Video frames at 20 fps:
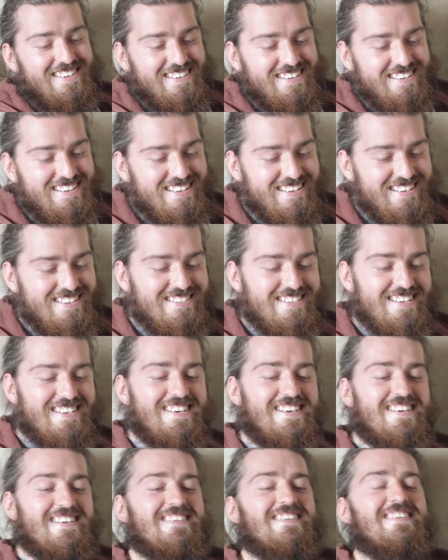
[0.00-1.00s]

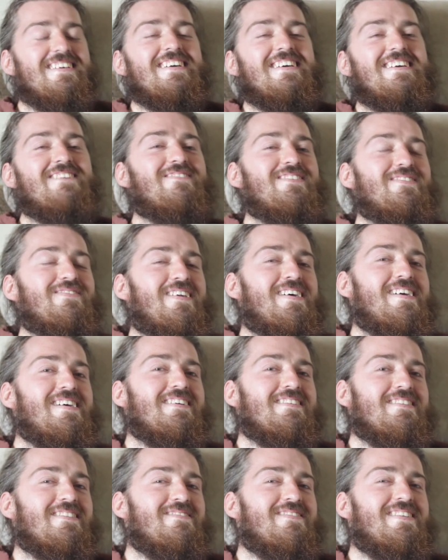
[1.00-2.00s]
he would have
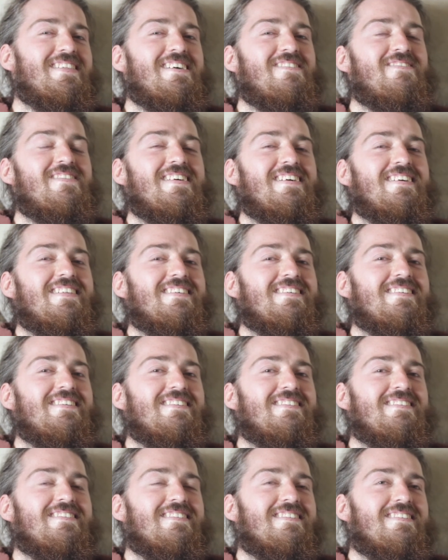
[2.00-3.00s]
liked them, you know what I mean?
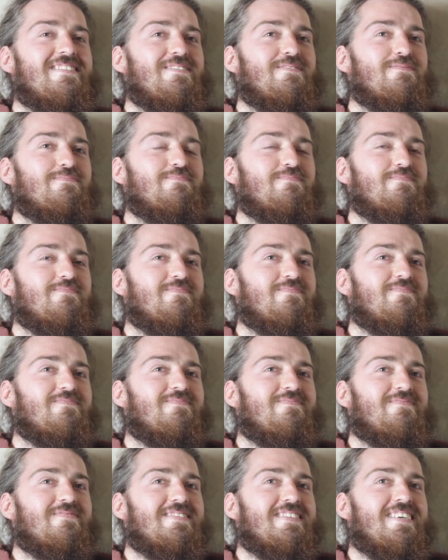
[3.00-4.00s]

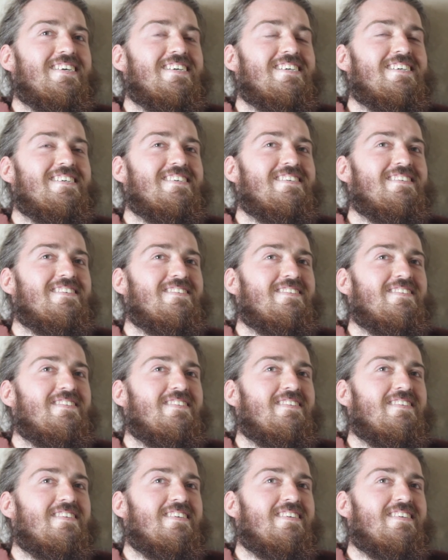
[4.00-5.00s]
Yeah,
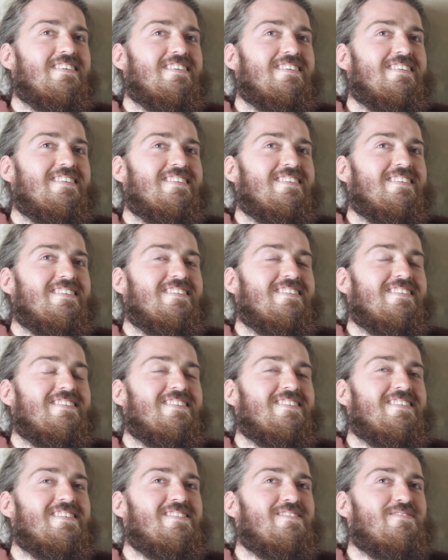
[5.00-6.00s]
I don't
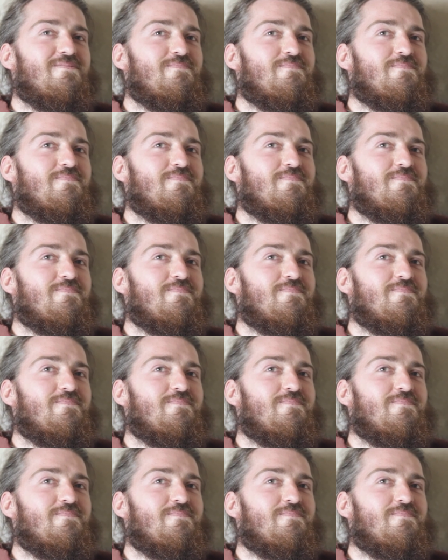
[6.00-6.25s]
know.